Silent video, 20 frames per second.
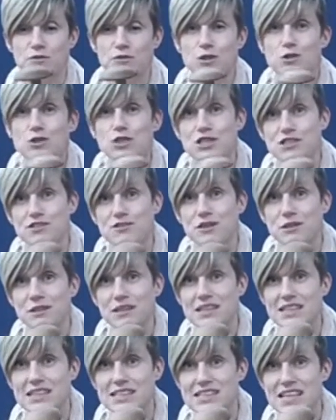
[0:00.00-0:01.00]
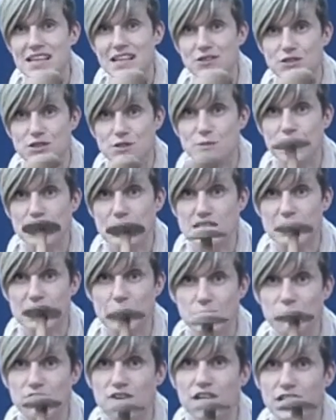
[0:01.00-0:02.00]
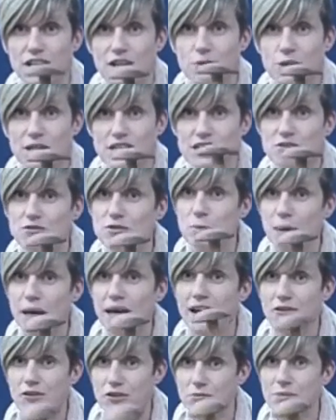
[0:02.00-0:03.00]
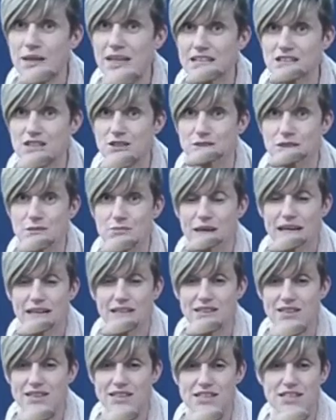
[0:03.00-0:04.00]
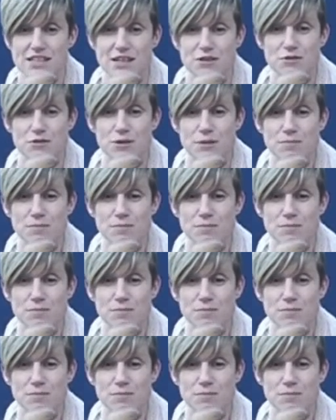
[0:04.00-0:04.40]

of not just throwing things out, but finding a way to repair and make do and mend. So,